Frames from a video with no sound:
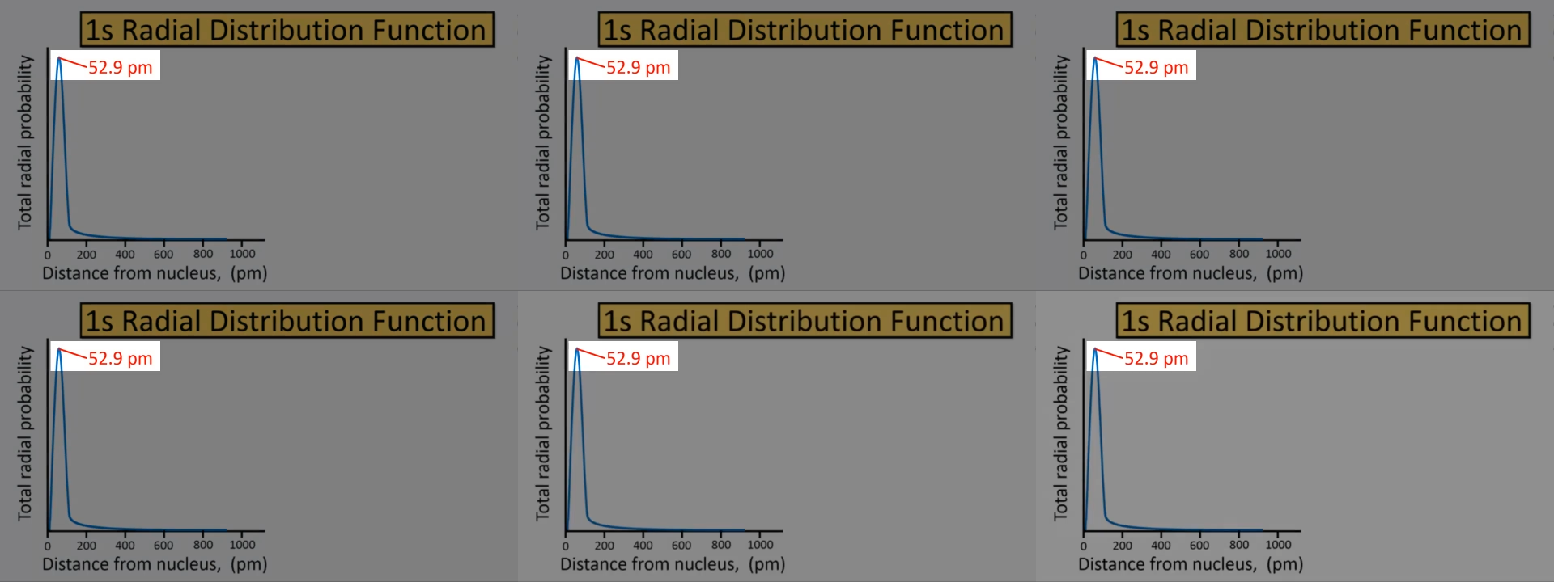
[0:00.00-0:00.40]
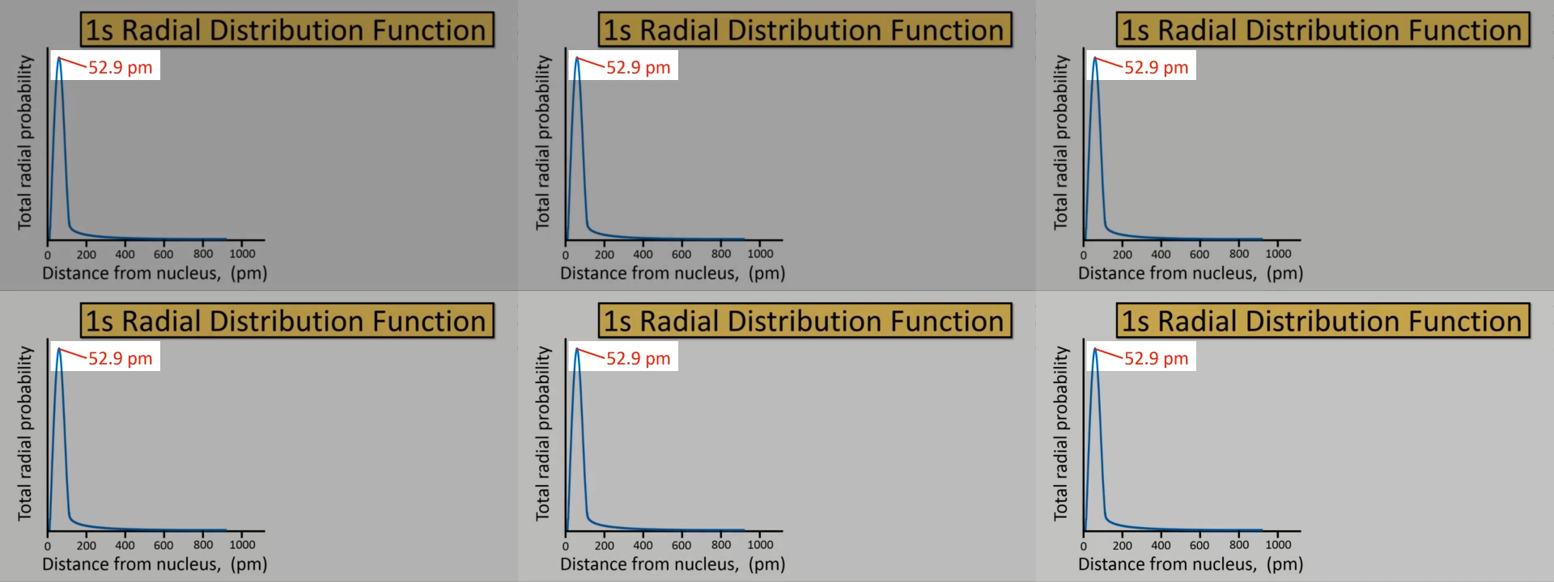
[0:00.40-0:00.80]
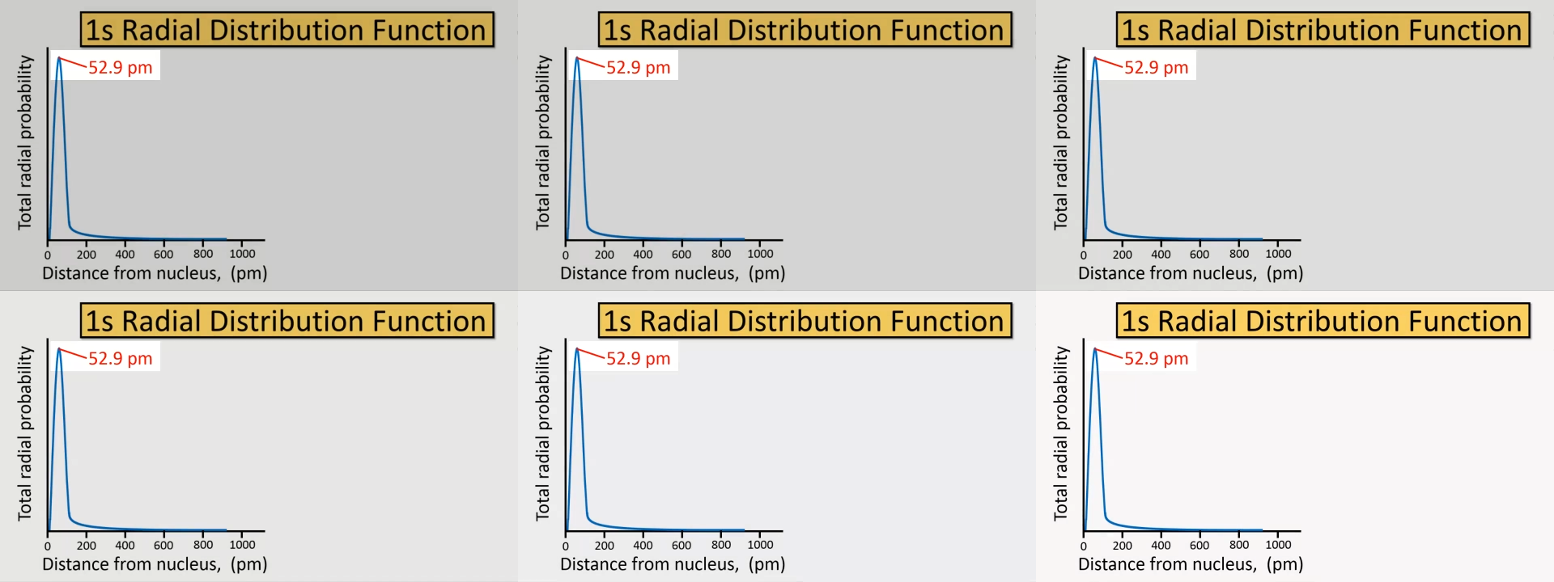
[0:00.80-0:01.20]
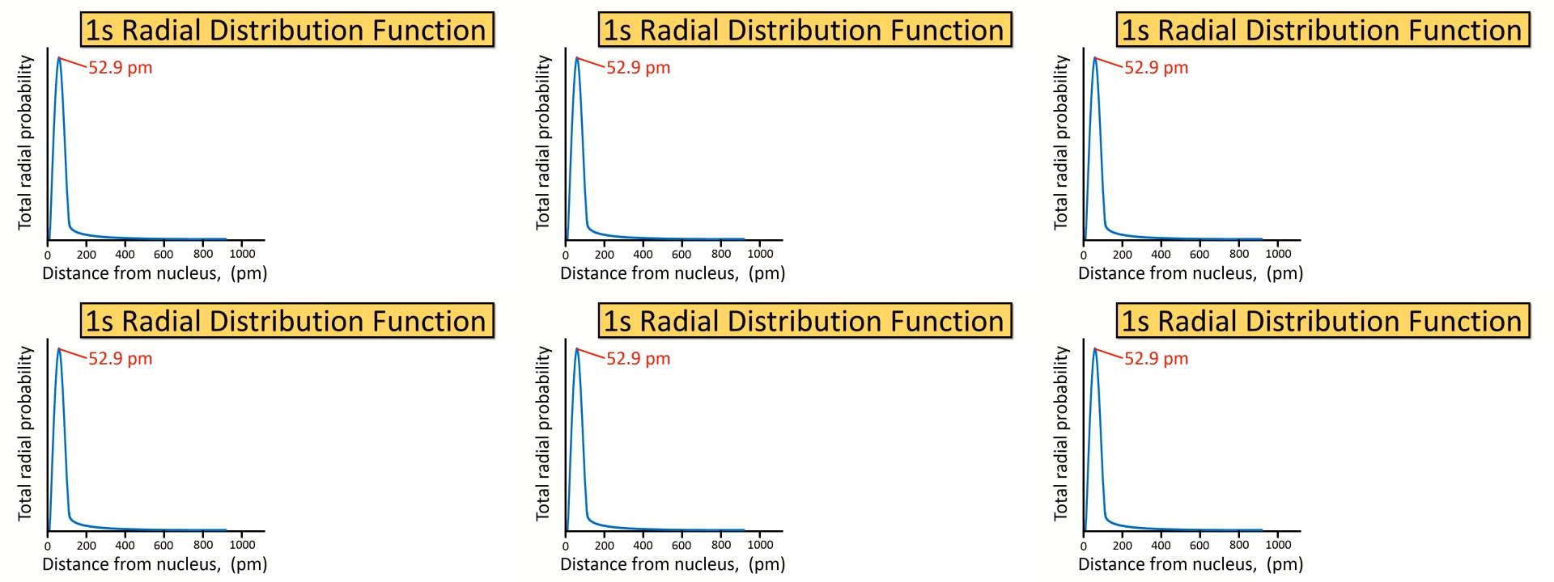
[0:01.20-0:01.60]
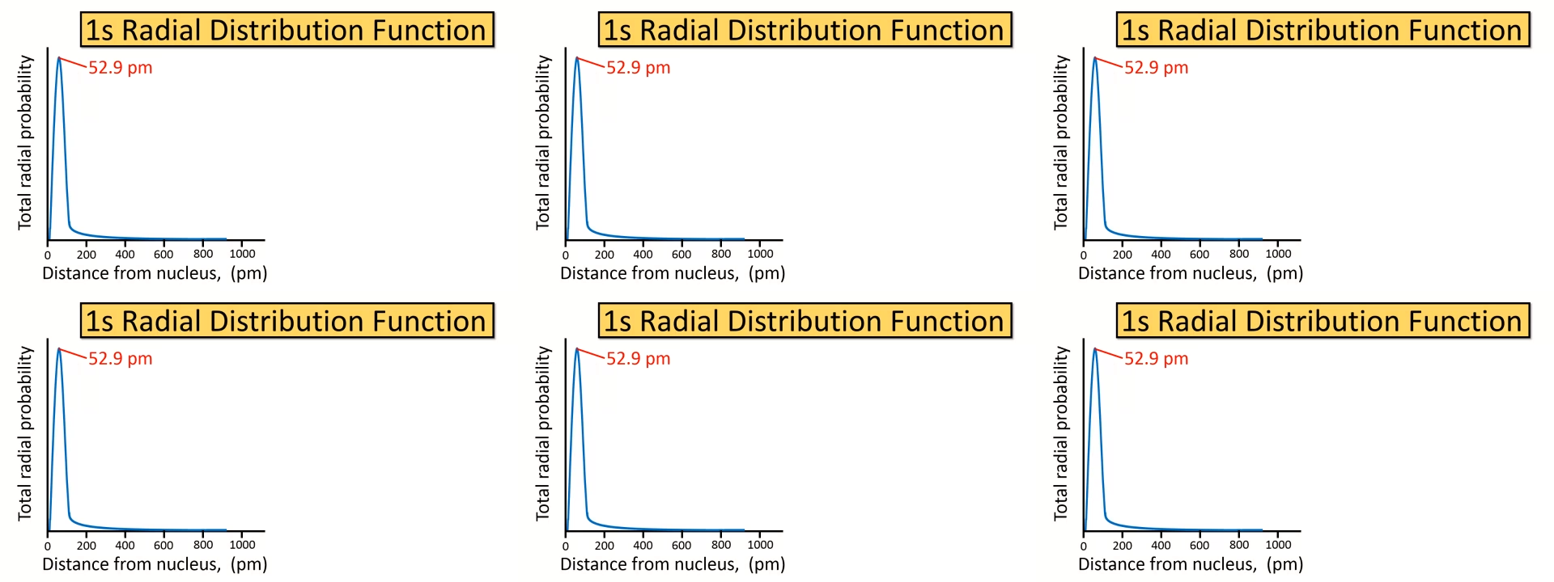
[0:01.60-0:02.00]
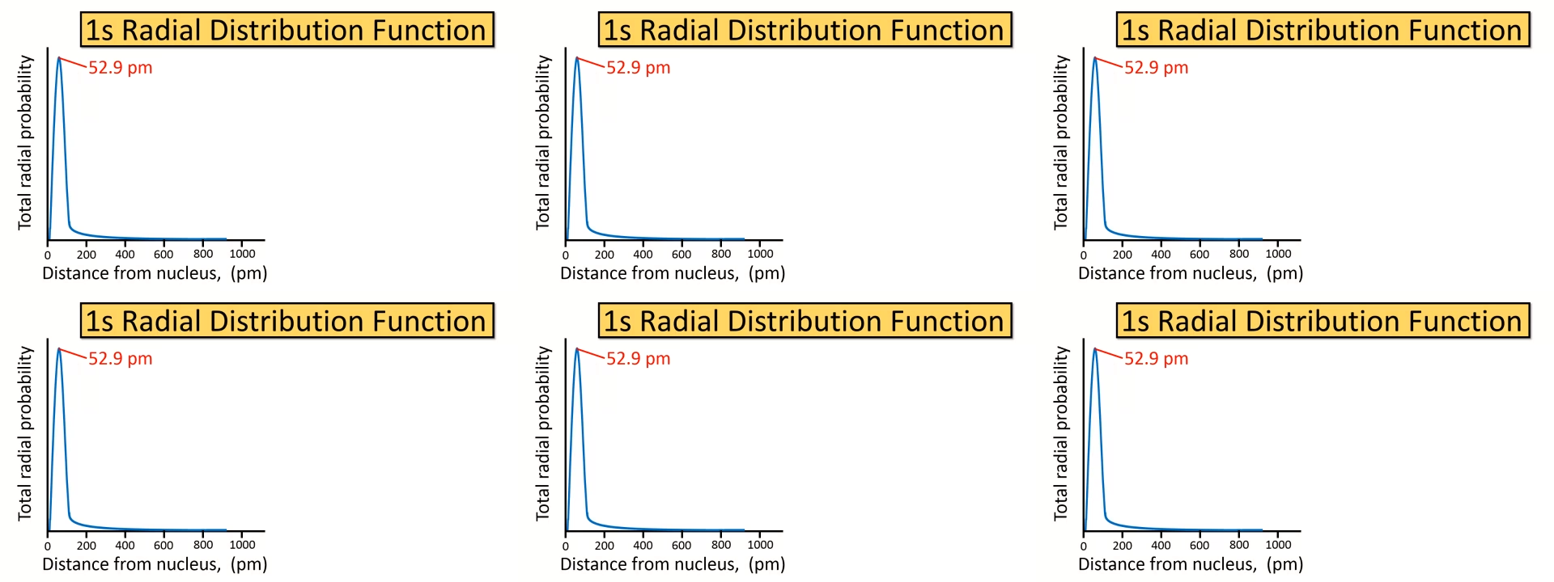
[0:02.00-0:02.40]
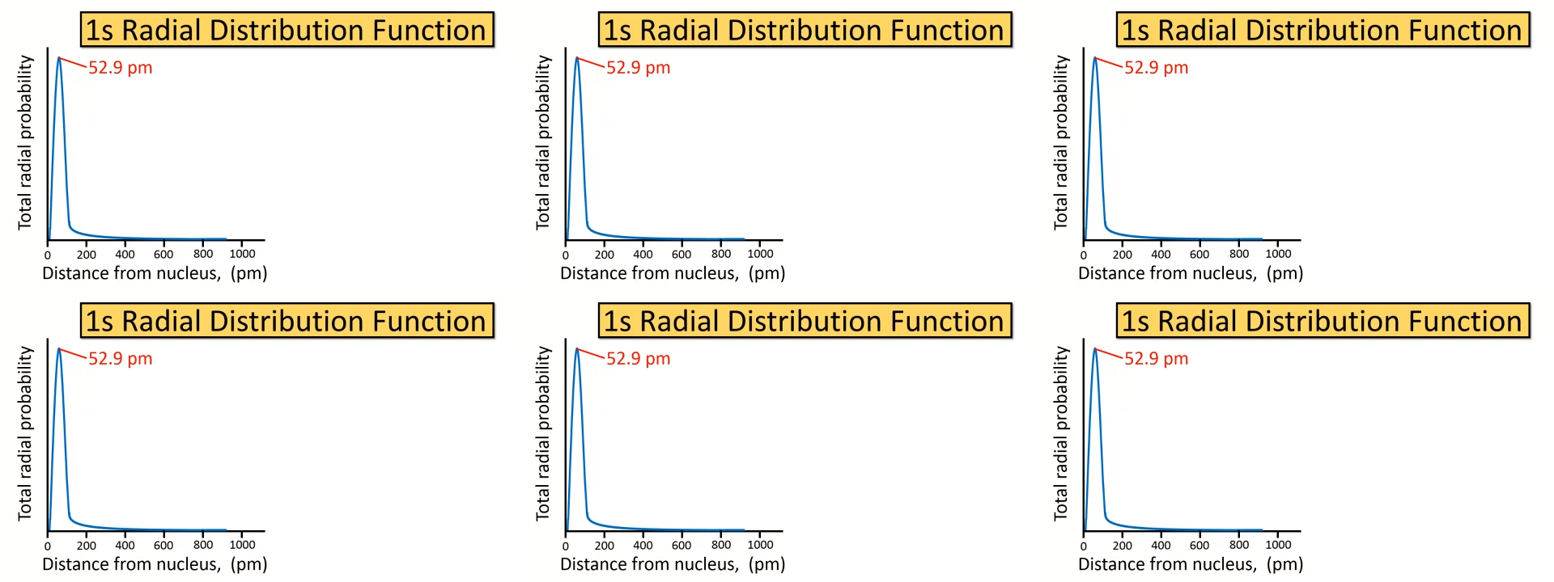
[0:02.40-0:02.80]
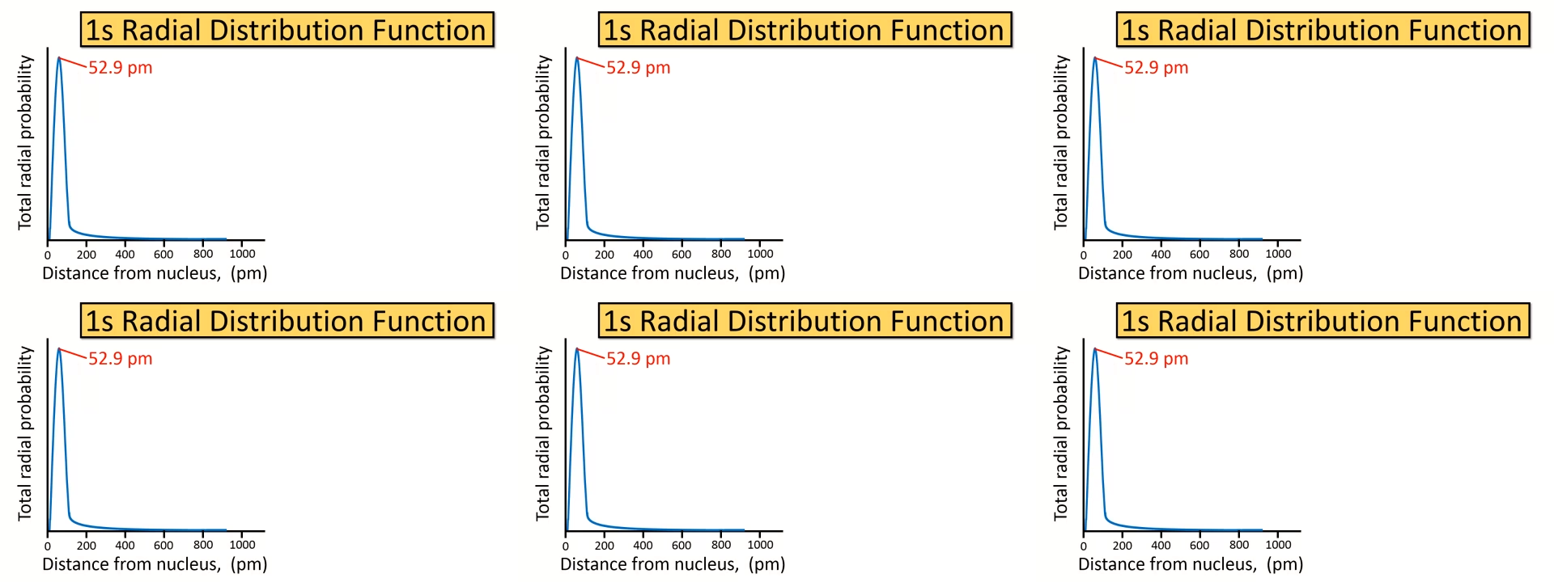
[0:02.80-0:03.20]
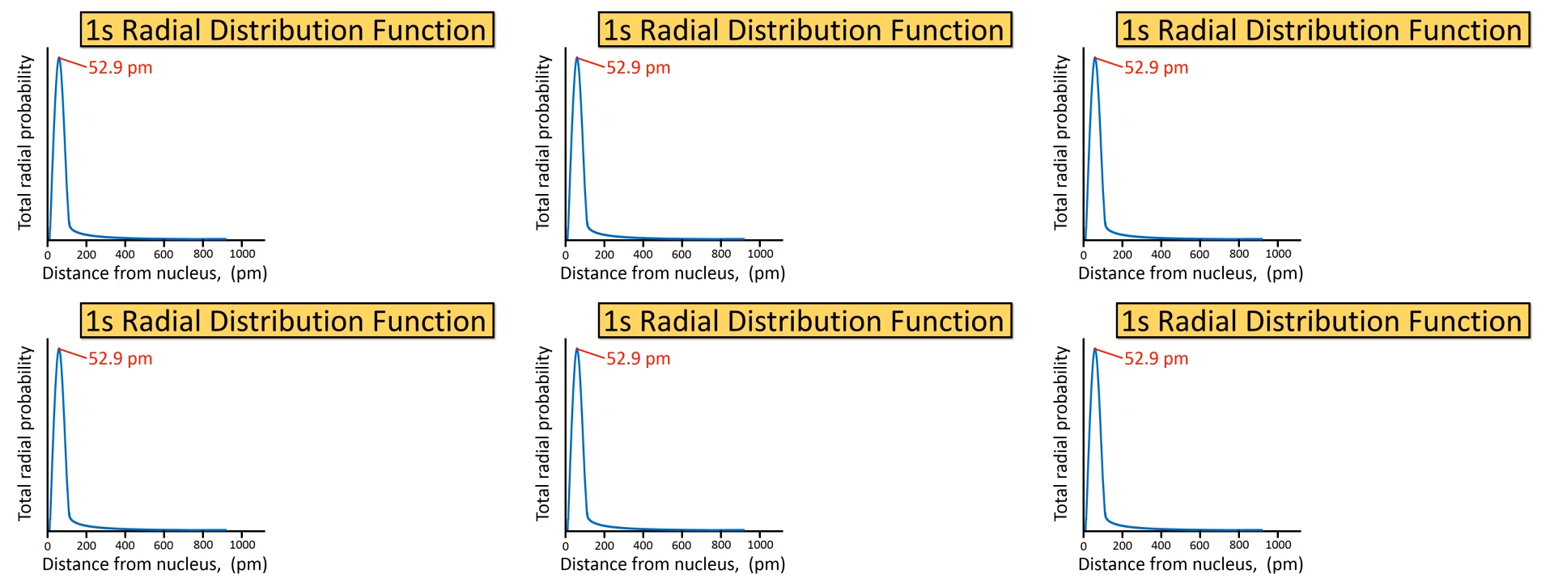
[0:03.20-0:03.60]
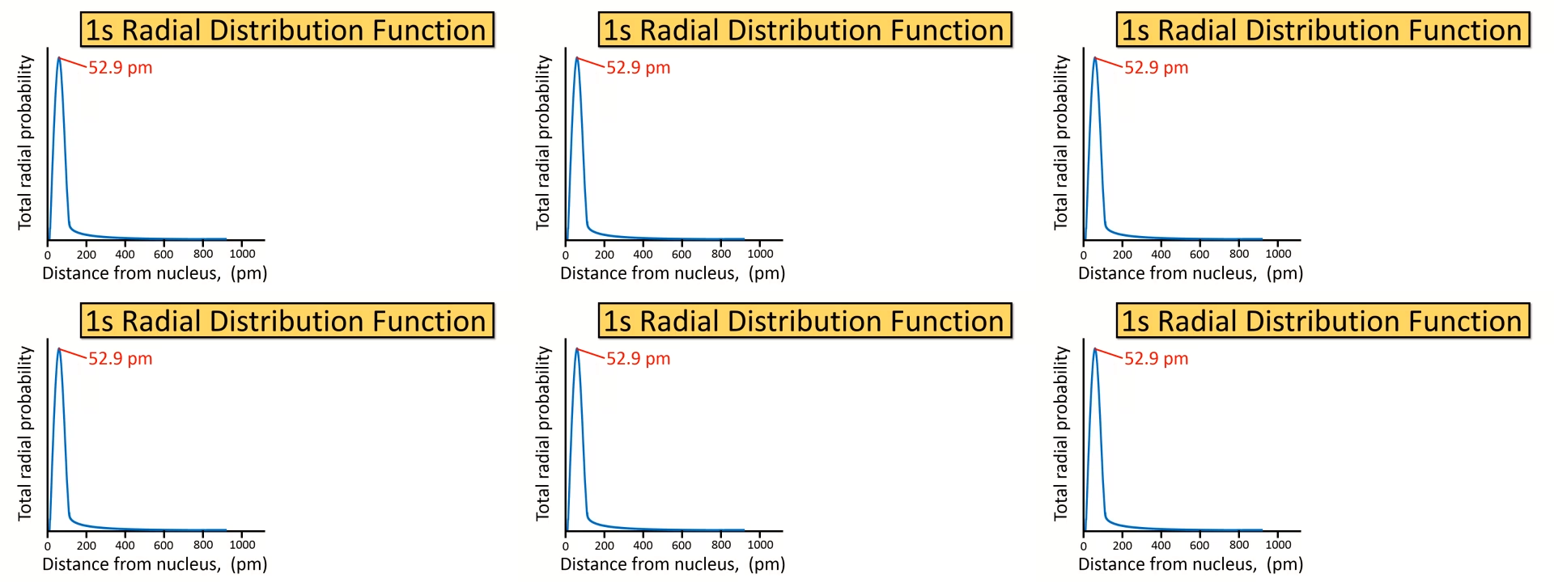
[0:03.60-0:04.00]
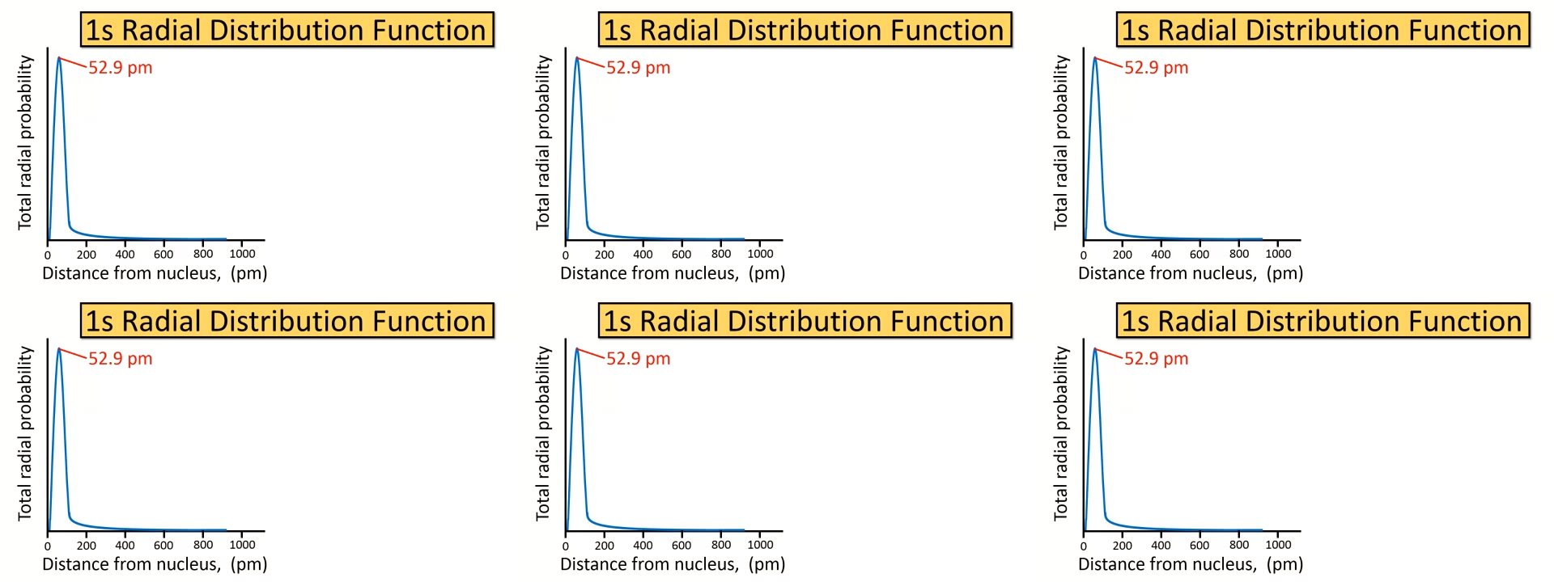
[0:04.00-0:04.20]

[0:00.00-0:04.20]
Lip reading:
No face is visible, so there are no lips to read.